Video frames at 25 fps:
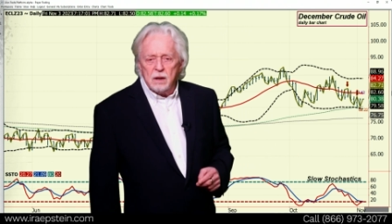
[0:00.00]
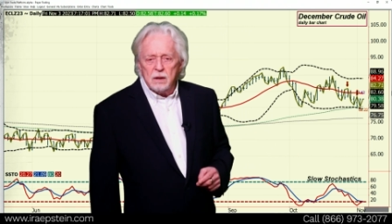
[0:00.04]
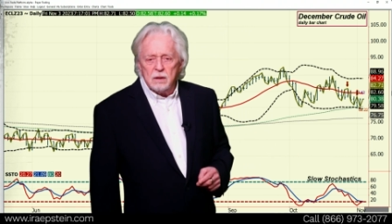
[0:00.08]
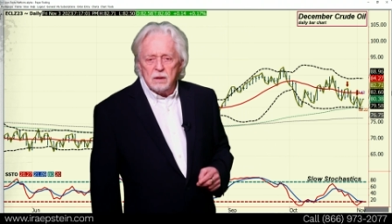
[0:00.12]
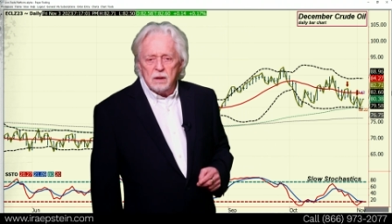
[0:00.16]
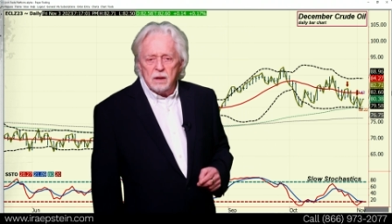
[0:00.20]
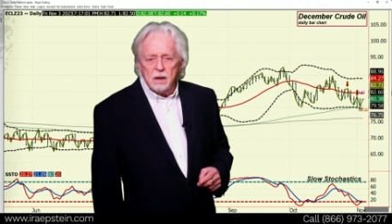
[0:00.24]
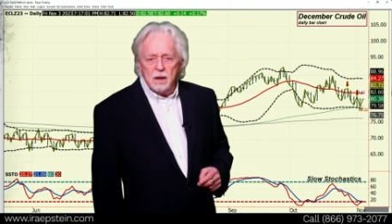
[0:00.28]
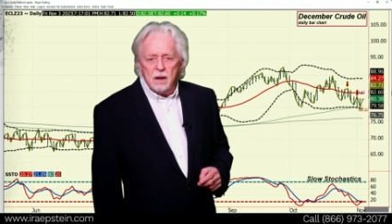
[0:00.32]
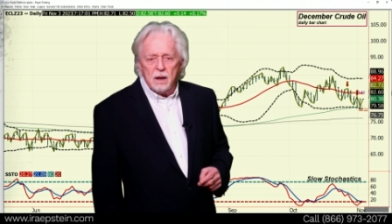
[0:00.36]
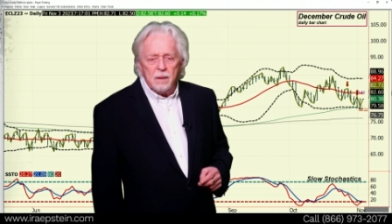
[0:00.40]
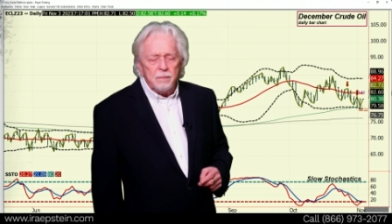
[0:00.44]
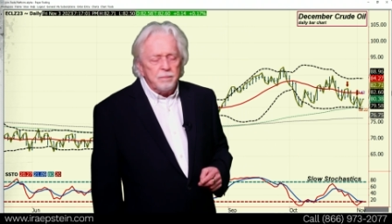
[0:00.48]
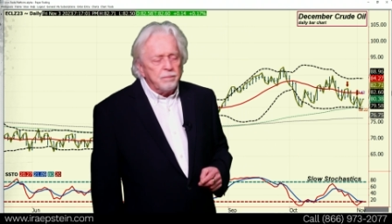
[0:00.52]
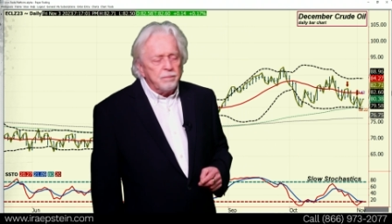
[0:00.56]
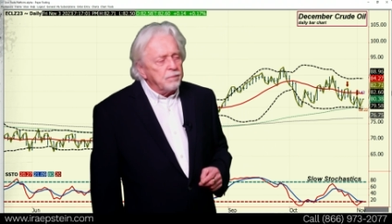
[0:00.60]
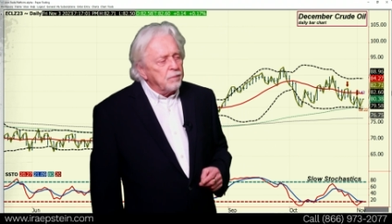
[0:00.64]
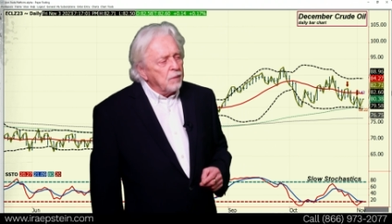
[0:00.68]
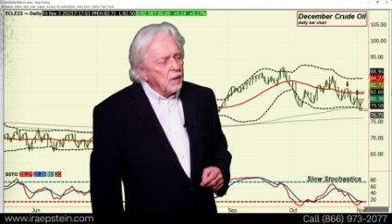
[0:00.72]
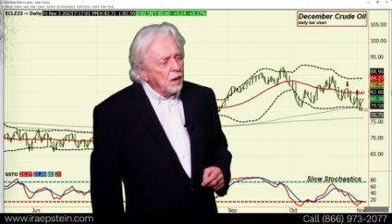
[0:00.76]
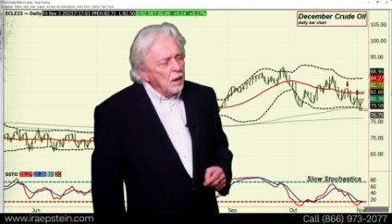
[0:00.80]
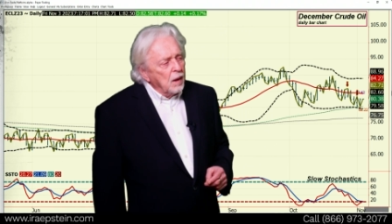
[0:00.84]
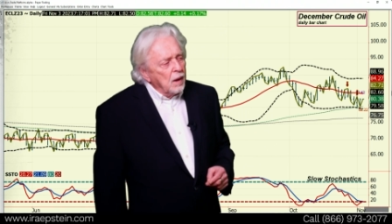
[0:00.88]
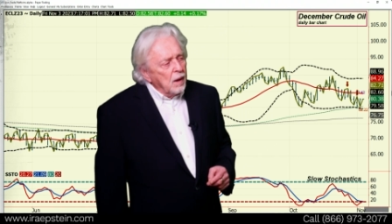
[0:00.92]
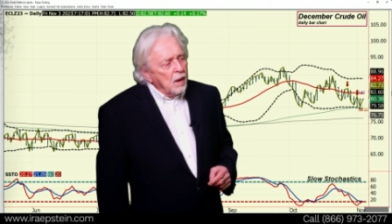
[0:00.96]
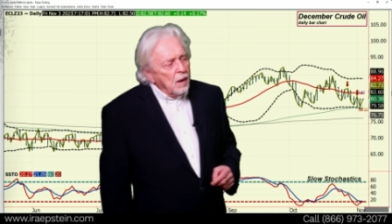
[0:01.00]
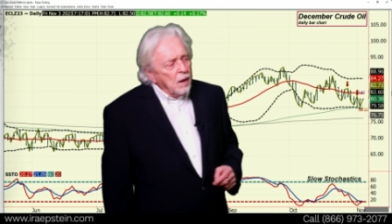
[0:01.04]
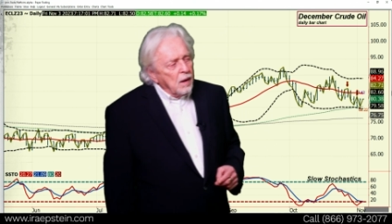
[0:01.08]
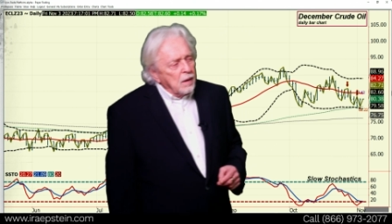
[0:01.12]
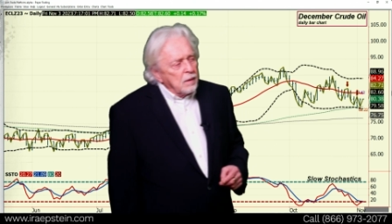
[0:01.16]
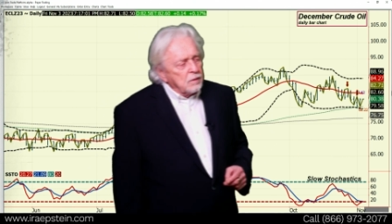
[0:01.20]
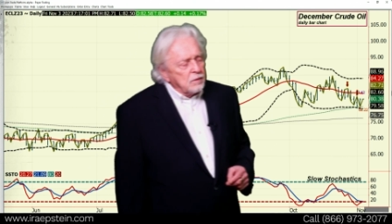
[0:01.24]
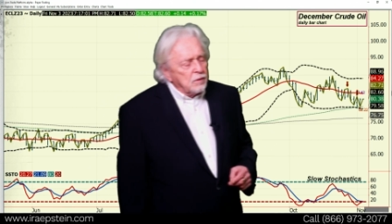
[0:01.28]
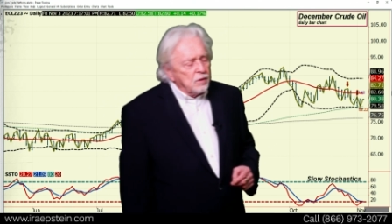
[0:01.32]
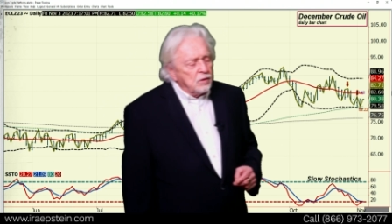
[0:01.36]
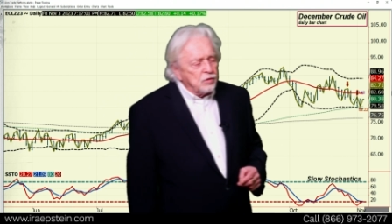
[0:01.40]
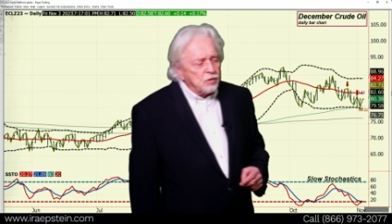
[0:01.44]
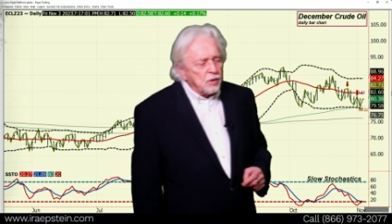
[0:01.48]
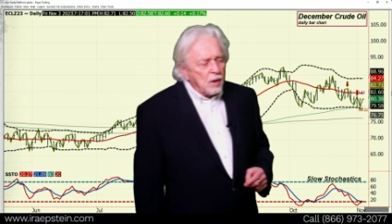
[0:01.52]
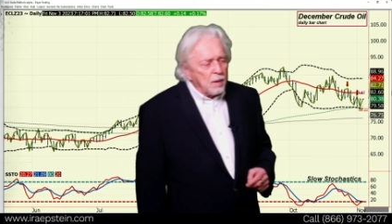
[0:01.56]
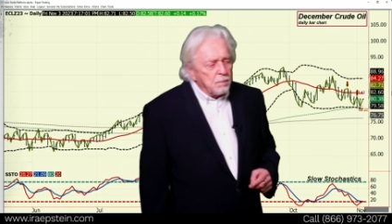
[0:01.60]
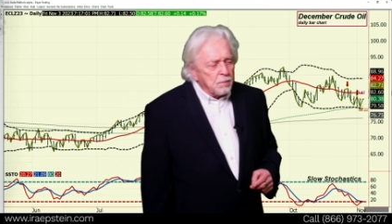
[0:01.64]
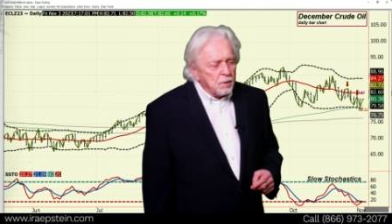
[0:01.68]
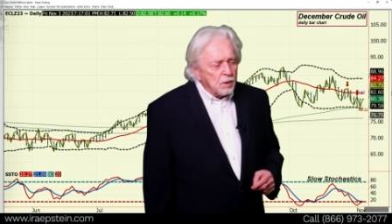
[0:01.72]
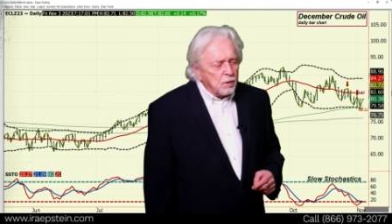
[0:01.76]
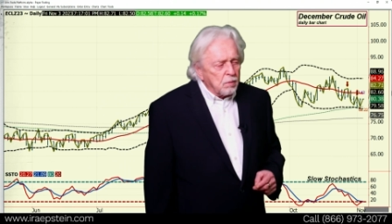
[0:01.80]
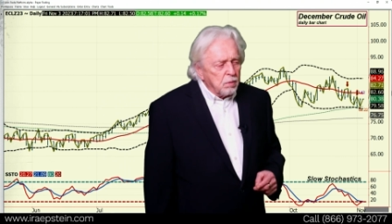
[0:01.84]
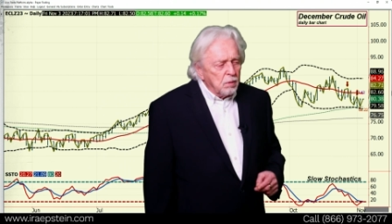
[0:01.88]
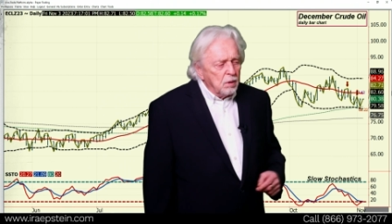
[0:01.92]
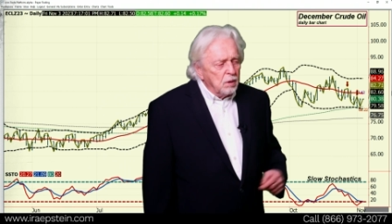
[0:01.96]
in the um,
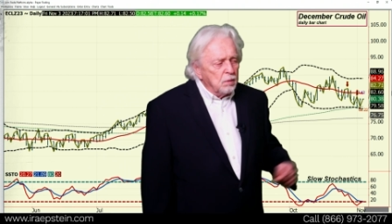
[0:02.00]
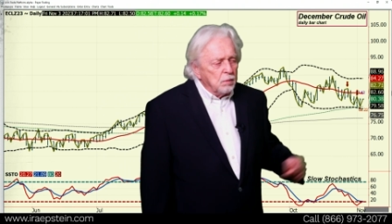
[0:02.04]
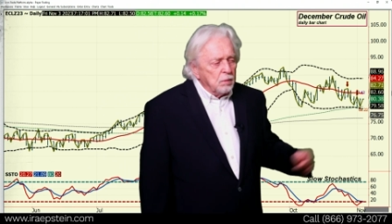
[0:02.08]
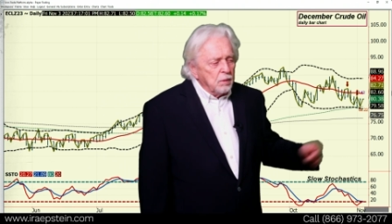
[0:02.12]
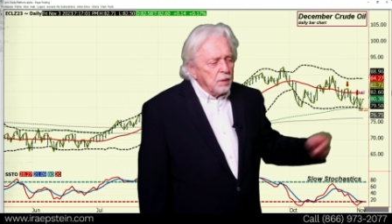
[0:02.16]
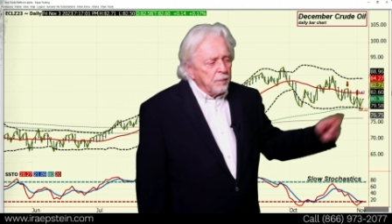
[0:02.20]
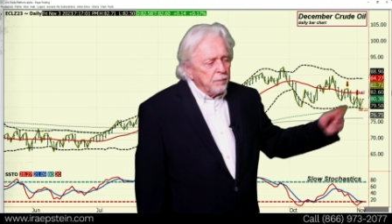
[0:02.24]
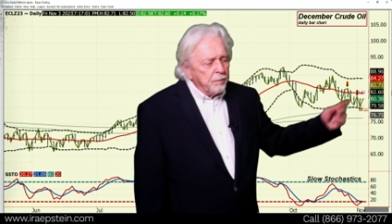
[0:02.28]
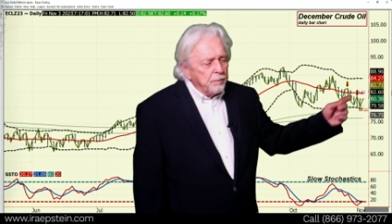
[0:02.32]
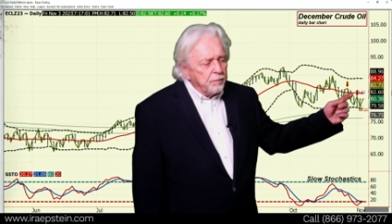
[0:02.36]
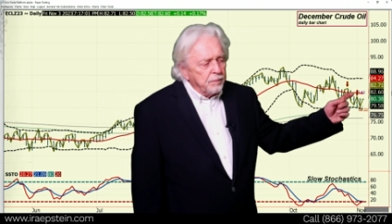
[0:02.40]
December crude.